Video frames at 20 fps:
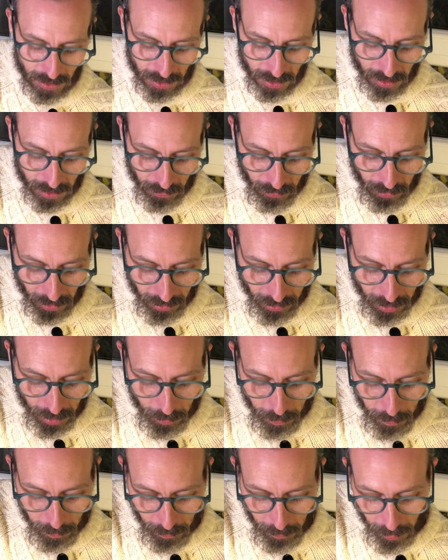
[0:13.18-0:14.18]
is a
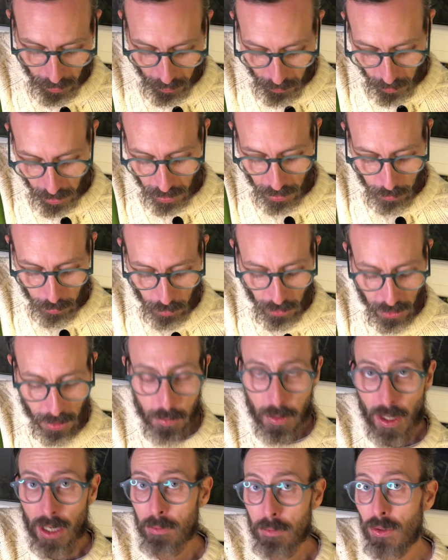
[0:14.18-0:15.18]
a pretty
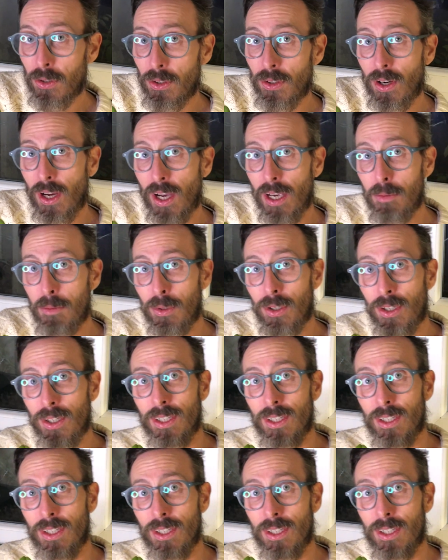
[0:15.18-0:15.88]
popular hybrid,